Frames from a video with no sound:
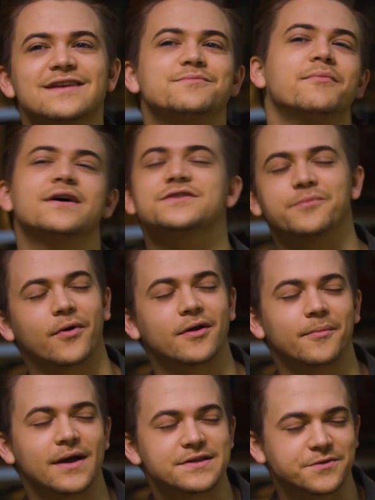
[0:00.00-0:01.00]
as much a part
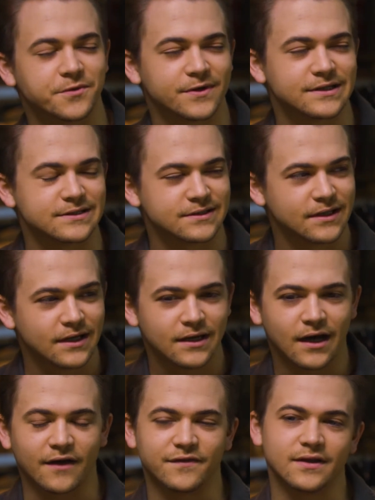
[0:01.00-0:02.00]
of my story as
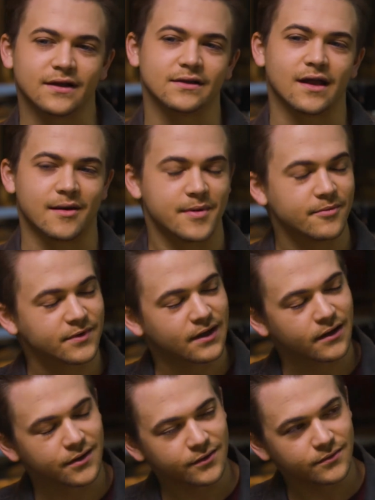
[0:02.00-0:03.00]
I feel like a lot of people that
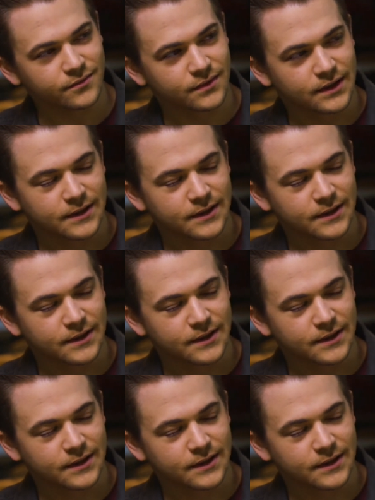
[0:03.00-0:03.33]
I know.